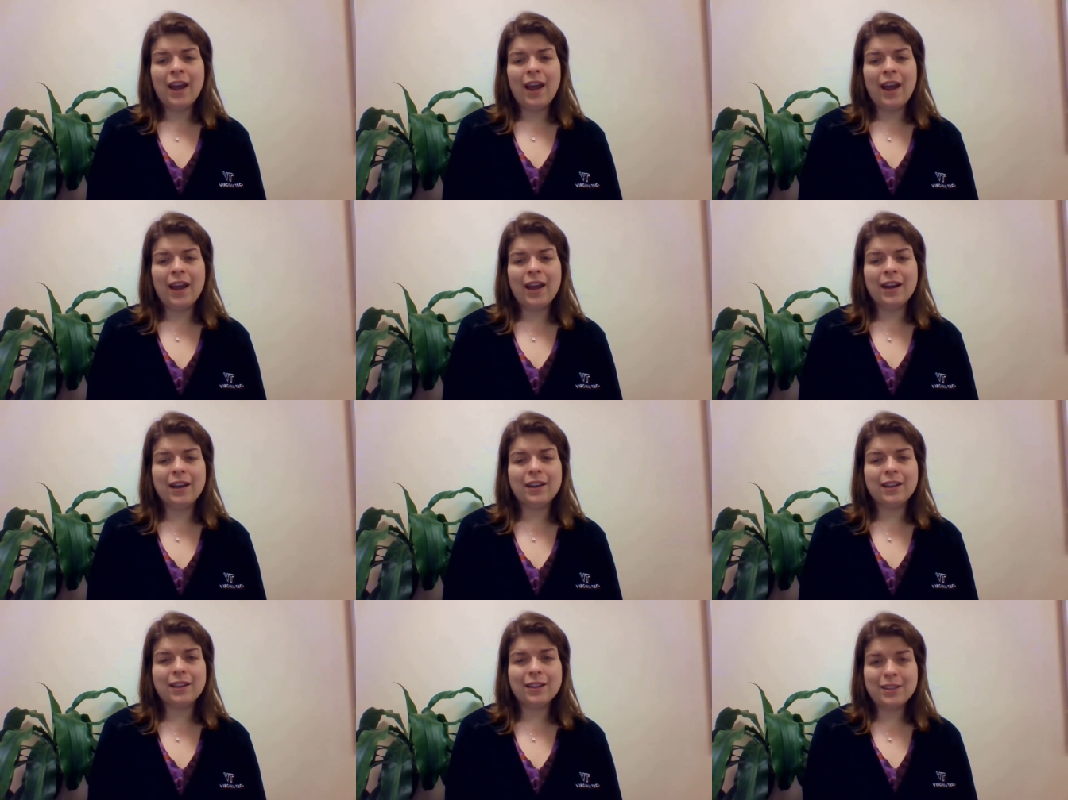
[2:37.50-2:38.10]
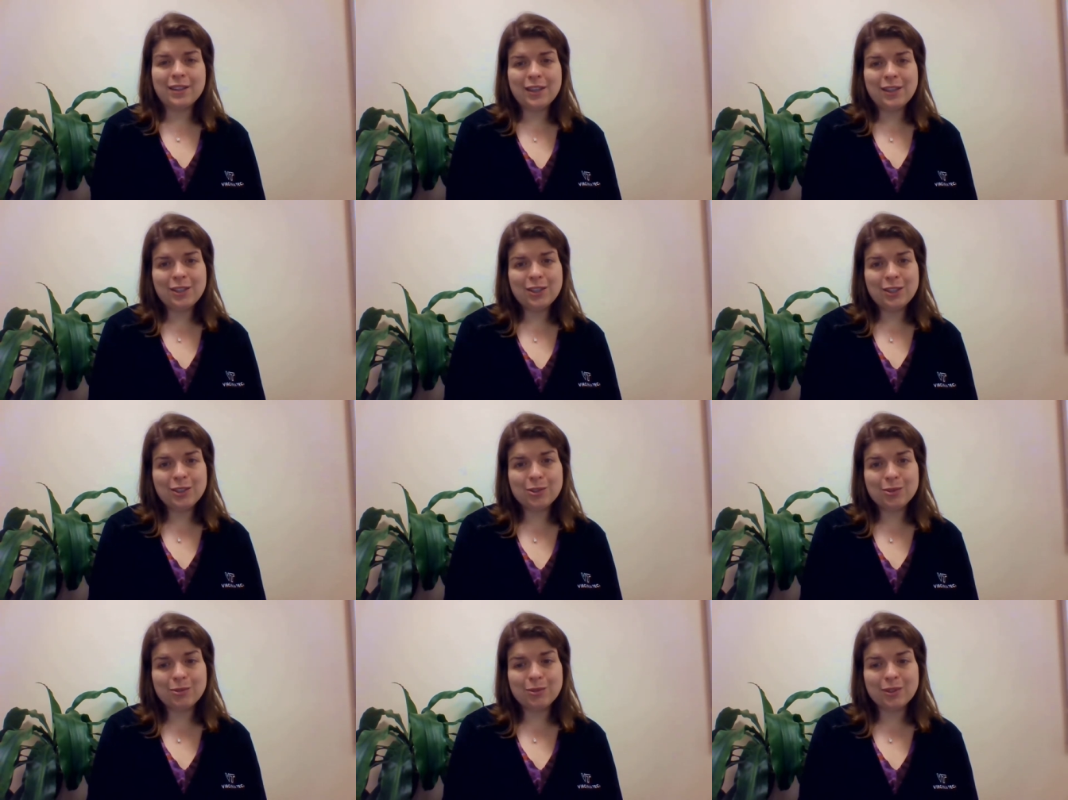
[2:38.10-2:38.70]
And the teaching
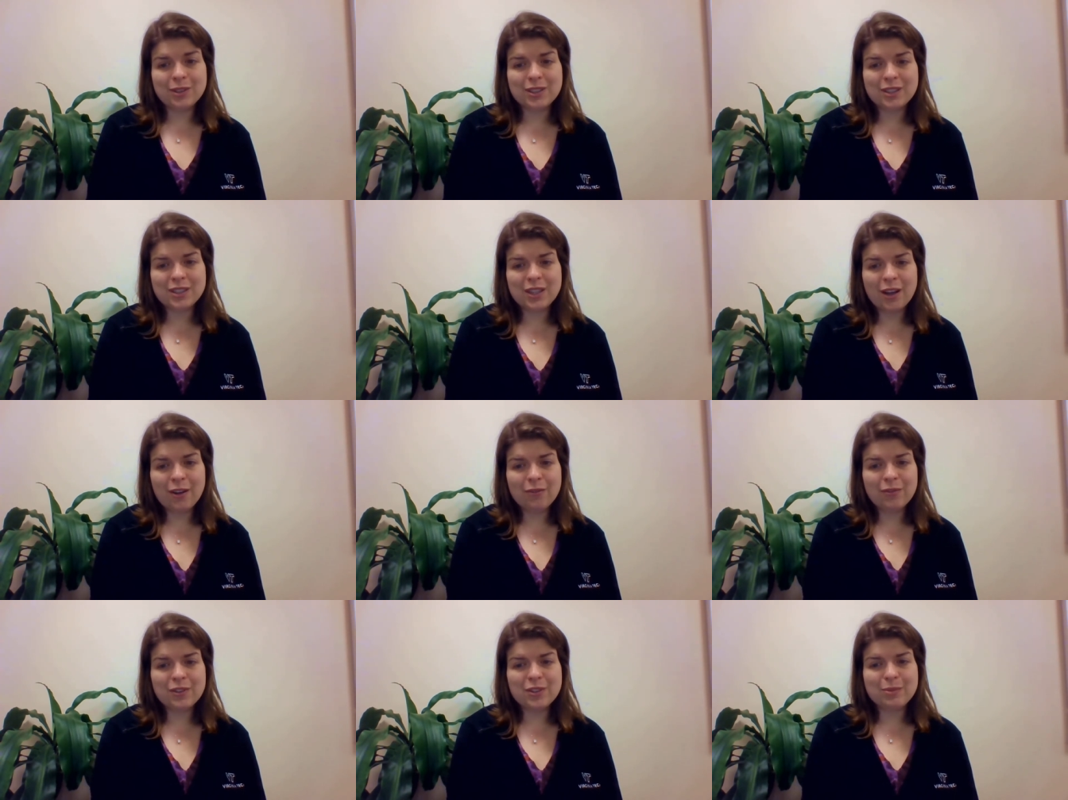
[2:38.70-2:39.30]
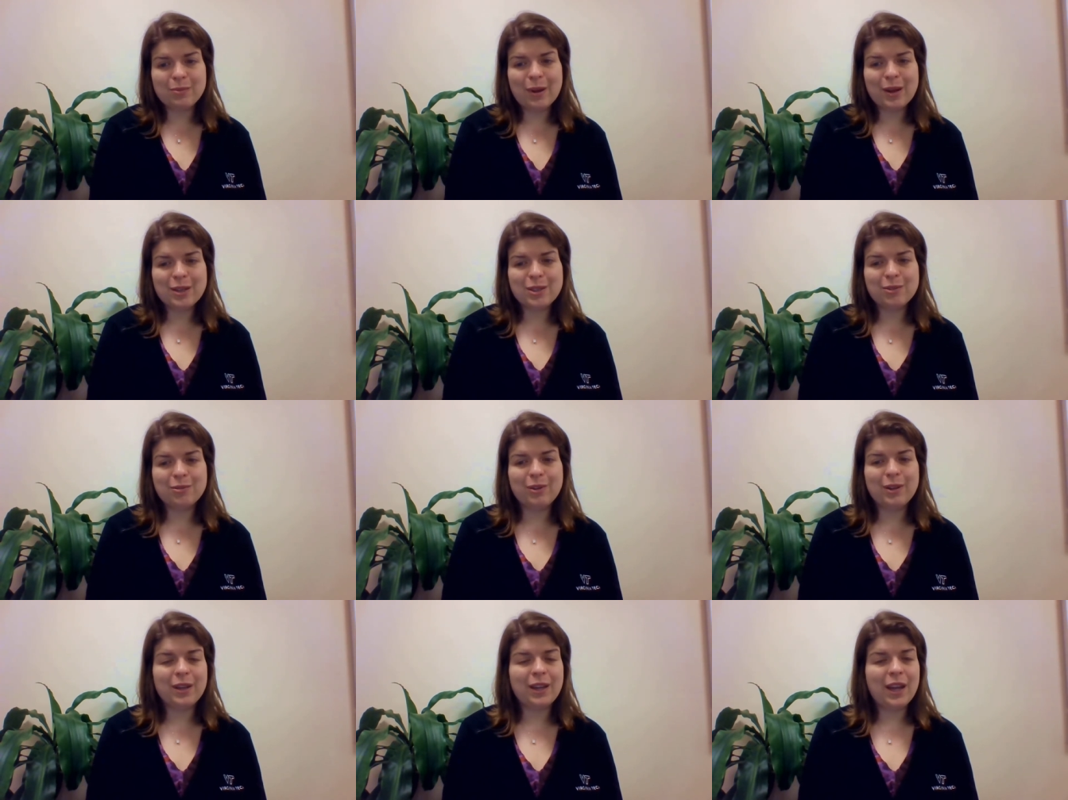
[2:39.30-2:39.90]
tool itself is meant
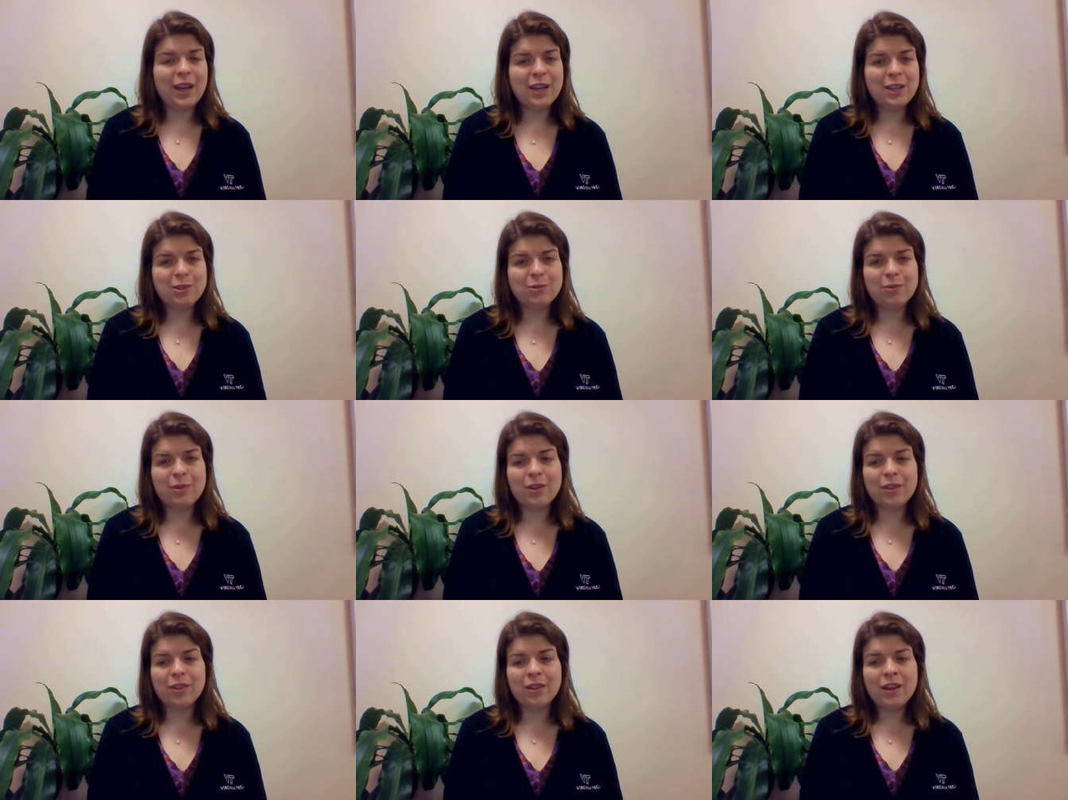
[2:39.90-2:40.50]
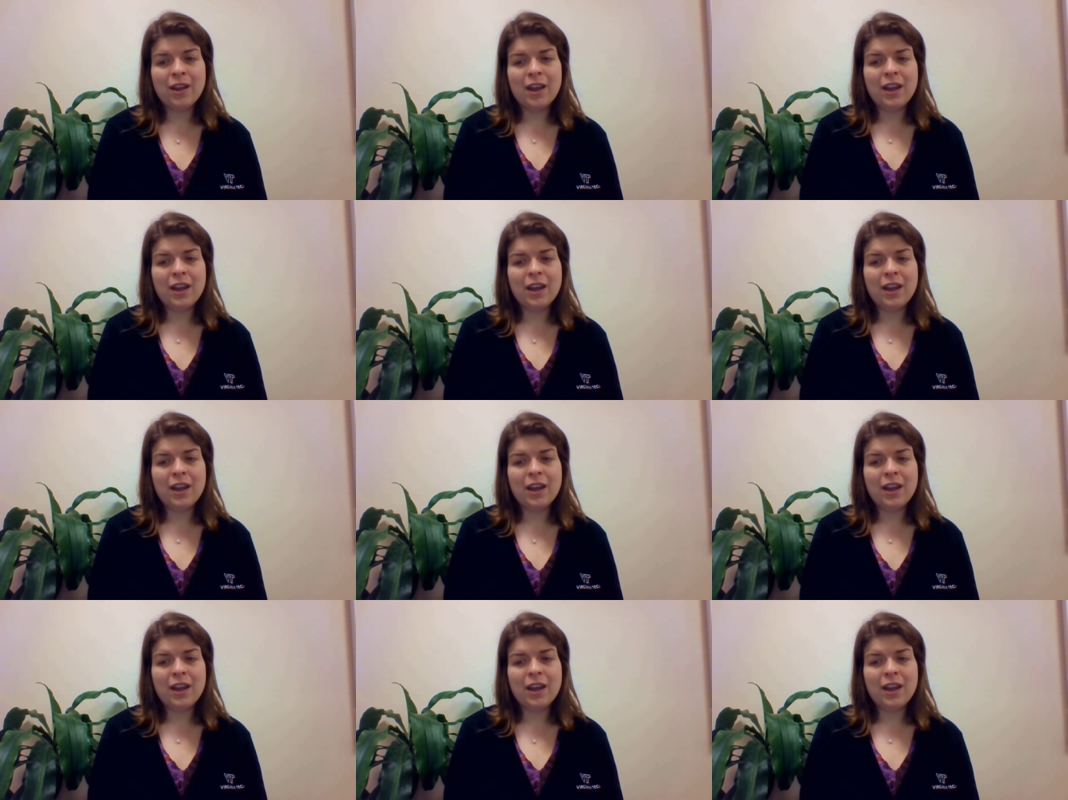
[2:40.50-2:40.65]
to engage with